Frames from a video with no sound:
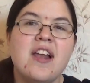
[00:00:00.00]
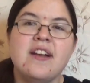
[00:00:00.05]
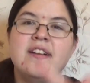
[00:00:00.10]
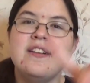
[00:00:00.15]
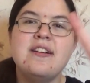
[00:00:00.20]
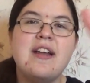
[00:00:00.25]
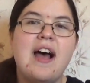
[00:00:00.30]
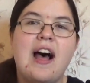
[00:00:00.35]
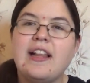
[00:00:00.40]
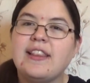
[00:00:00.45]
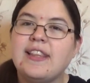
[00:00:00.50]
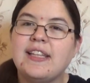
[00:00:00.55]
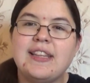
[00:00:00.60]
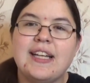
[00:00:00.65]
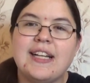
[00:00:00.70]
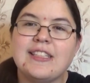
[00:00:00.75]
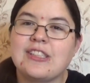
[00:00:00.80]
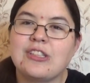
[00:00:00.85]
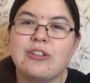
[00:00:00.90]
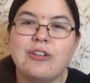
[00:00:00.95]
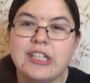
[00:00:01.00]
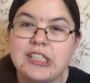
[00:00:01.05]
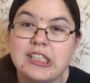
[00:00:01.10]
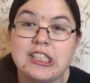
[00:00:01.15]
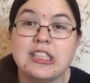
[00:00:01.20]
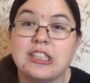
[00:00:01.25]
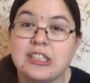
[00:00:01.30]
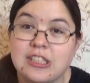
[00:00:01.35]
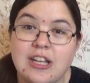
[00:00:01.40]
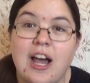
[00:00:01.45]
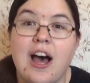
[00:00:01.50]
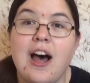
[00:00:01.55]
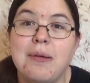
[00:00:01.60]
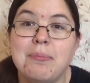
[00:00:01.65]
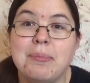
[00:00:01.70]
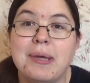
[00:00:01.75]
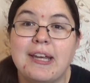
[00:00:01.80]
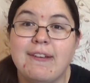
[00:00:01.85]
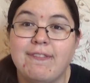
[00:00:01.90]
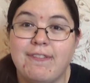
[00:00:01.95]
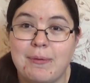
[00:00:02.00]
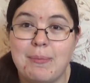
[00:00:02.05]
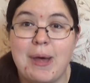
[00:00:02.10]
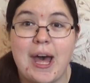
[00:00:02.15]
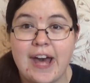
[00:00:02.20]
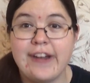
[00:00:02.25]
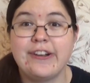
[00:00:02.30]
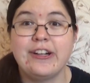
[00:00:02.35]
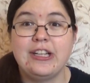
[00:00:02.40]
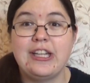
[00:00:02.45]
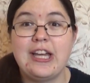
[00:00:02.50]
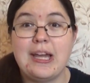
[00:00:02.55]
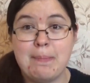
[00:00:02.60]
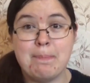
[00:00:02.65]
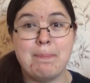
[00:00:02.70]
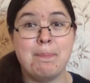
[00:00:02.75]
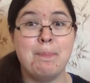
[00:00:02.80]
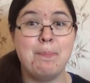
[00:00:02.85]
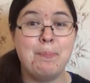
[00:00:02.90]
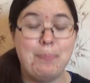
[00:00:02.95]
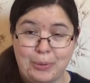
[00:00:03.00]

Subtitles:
Not that that's going to stop me from utterly